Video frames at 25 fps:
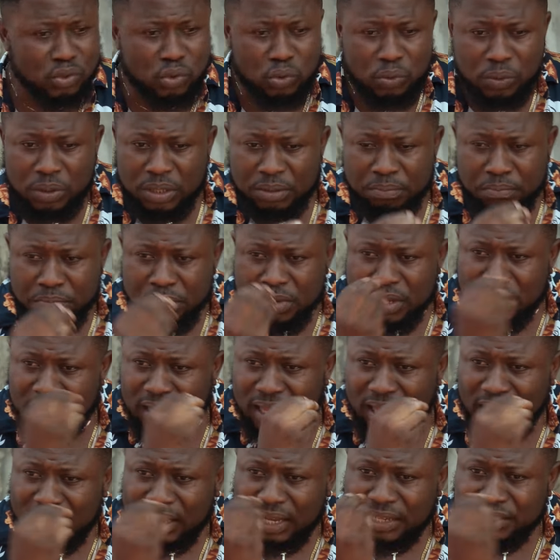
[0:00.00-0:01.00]
It's treating me
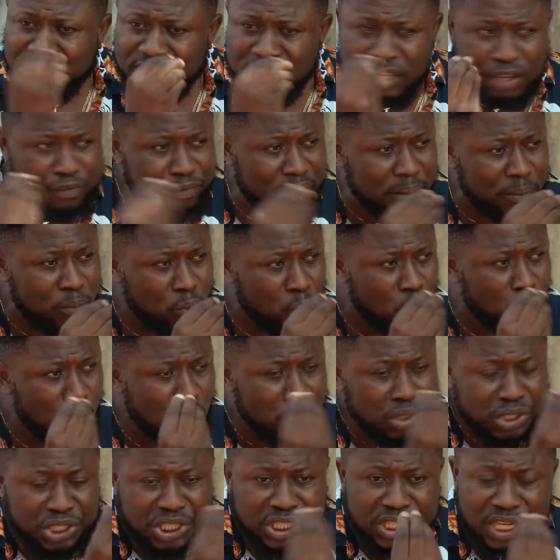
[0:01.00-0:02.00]
like as if I'm
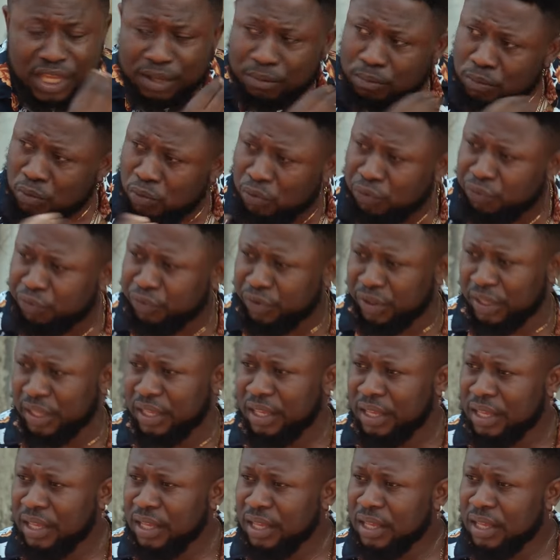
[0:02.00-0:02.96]
watching a movie.